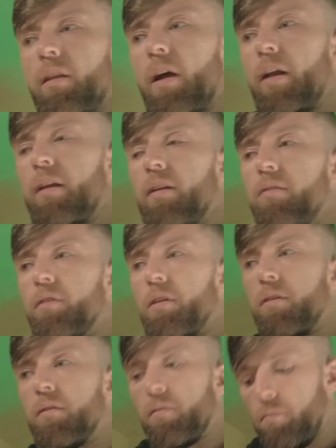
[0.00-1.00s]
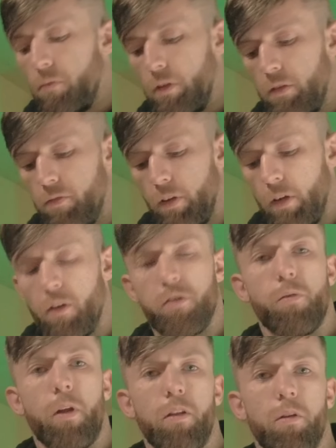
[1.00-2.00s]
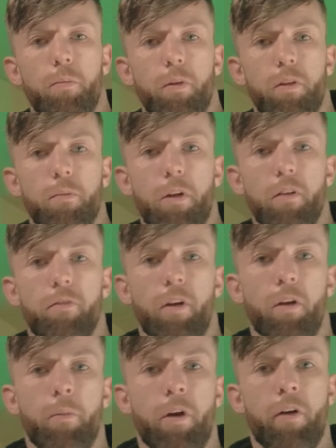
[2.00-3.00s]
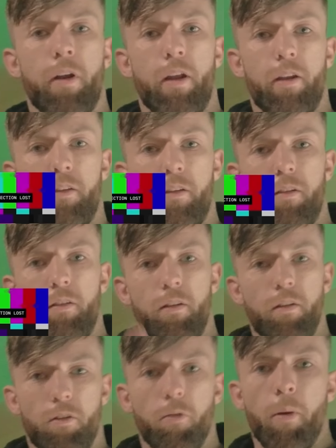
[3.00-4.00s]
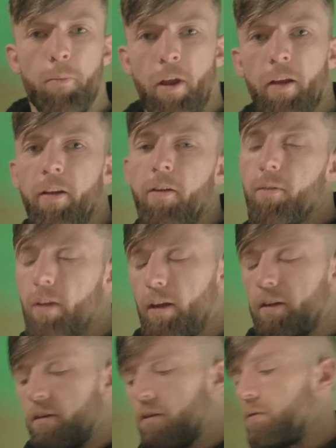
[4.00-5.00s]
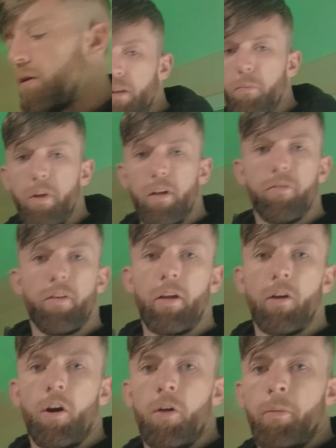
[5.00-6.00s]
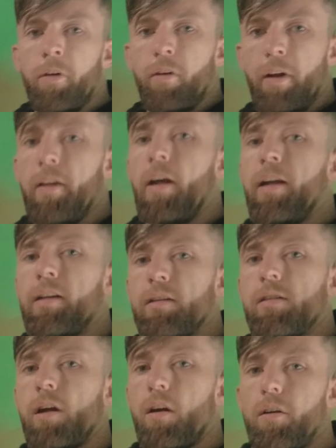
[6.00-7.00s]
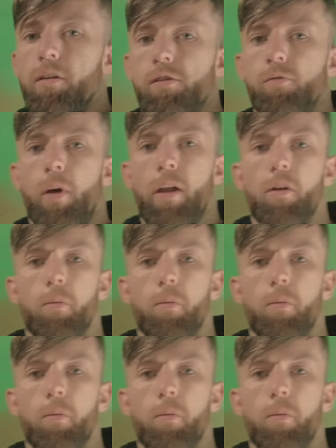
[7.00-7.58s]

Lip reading: That evening my finger swelled up, the middle finger of my right hand. Remember that now? Yeah, you do. The middle finger on my right hand started to swell